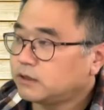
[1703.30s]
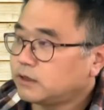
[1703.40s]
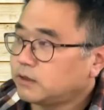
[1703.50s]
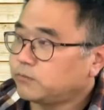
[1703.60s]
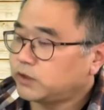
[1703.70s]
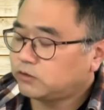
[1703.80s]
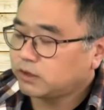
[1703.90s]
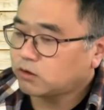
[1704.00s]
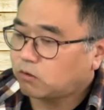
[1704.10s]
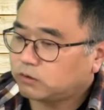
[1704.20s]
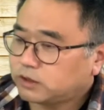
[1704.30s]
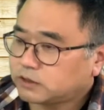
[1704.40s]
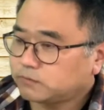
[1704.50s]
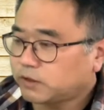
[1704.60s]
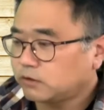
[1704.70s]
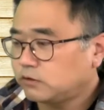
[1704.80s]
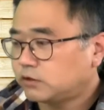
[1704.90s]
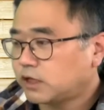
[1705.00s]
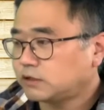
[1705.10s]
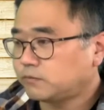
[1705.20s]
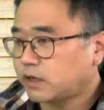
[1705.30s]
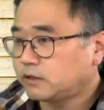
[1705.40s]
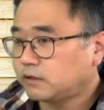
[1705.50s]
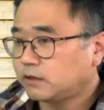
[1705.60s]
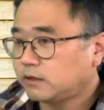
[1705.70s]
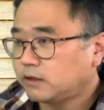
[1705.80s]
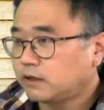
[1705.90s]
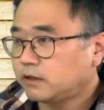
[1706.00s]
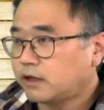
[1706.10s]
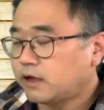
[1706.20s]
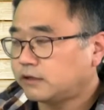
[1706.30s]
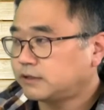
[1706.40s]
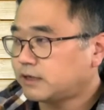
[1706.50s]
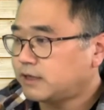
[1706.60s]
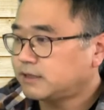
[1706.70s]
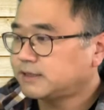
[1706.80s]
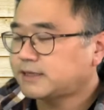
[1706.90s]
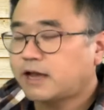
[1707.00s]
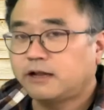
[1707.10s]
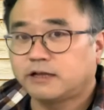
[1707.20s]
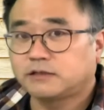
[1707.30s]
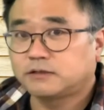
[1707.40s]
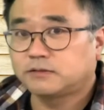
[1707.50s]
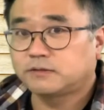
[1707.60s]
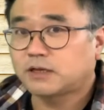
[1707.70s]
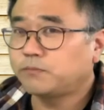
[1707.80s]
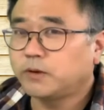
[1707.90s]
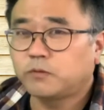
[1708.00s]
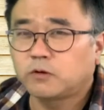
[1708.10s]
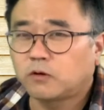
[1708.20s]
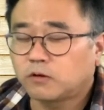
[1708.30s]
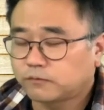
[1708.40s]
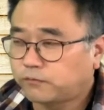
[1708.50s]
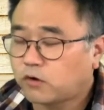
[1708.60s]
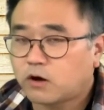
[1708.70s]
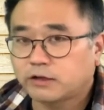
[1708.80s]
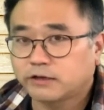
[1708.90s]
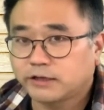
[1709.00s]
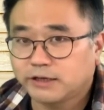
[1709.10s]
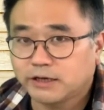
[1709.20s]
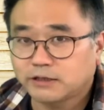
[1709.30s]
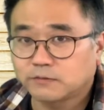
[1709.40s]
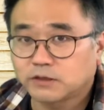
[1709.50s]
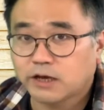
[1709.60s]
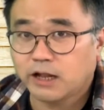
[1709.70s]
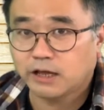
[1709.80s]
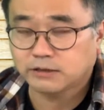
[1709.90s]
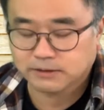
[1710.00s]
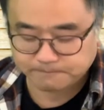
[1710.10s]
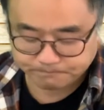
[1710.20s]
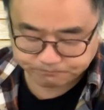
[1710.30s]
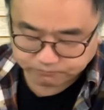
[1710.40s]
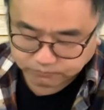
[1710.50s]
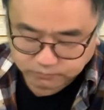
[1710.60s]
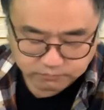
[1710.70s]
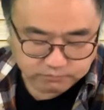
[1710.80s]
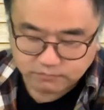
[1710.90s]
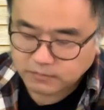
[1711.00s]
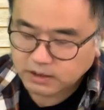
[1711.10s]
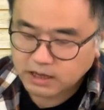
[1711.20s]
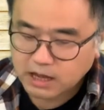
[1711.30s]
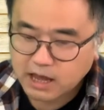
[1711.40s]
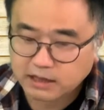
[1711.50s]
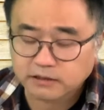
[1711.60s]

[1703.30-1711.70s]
between the Old Testament and New Testament, there's a silence. Some people call it 400 years of silence. And